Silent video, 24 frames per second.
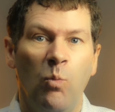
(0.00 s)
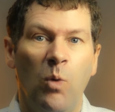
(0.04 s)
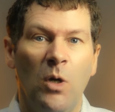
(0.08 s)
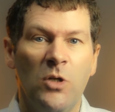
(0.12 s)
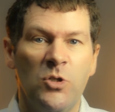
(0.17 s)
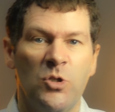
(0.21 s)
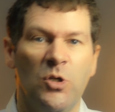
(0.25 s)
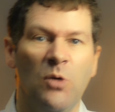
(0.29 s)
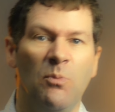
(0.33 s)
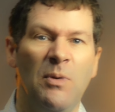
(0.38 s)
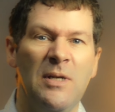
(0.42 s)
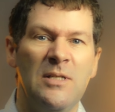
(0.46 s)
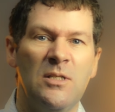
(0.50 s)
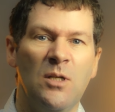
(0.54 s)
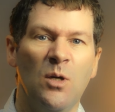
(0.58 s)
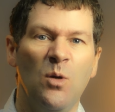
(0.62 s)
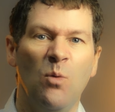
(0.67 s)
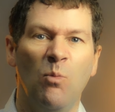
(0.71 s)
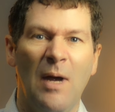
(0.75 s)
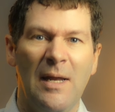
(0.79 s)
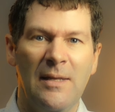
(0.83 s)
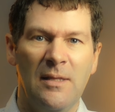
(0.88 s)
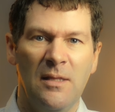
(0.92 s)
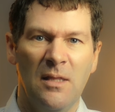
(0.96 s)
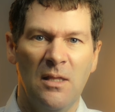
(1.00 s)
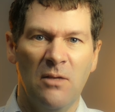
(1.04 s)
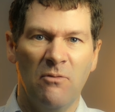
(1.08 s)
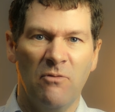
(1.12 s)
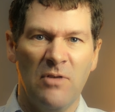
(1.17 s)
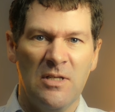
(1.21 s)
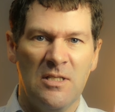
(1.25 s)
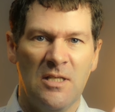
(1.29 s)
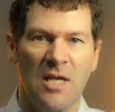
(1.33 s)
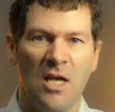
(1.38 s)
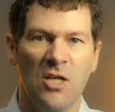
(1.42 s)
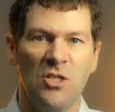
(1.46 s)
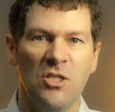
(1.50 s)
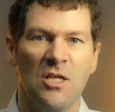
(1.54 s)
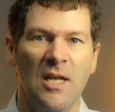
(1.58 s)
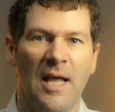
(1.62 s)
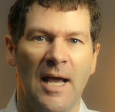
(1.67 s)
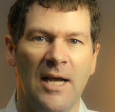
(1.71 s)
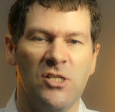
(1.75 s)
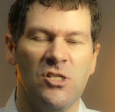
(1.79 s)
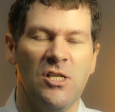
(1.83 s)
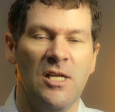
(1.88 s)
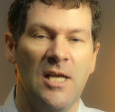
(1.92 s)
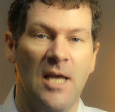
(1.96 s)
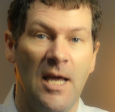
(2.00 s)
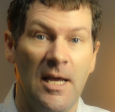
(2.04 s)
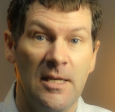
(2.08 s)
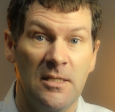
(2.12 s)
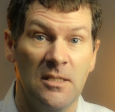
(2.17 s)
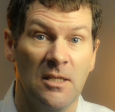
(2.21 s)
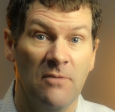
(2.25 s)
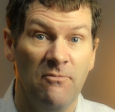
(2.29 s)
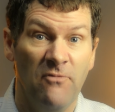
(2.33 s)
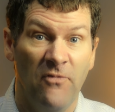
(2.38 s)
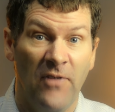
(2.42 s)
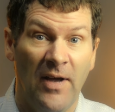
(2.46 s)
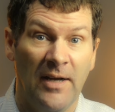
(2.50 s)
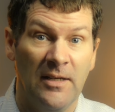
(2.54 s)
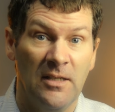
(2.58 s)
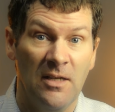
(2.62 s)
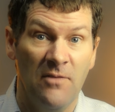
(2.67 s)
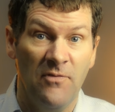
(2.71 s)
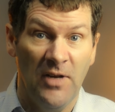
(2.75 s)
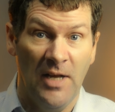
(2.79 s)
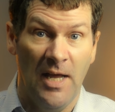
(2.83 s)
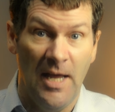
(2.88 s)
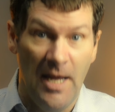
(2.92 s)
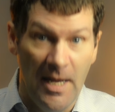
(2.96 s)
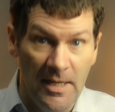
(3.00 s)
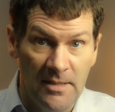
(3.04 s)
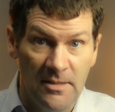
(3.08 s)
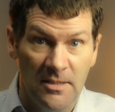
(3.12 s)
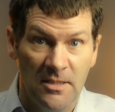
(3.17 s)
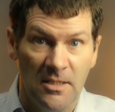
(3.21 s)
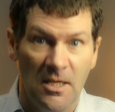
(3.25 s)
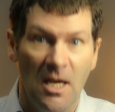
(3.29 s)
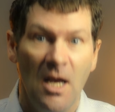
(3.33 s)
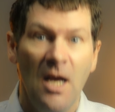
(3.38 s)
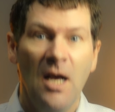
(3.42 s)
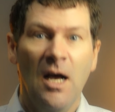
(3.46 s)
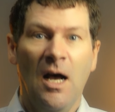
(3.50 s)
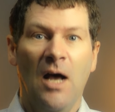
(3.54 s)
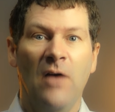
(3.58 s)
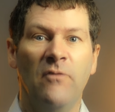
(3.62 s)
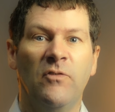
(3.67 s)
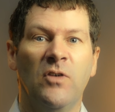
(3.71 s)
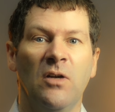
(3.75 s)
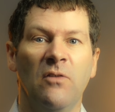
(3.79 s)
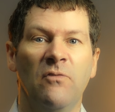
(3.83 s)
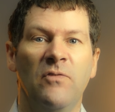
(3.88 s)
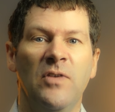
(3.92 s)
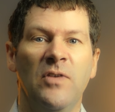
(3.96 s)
what should we do when the recession actually hits? In fact, if it hits, I've got a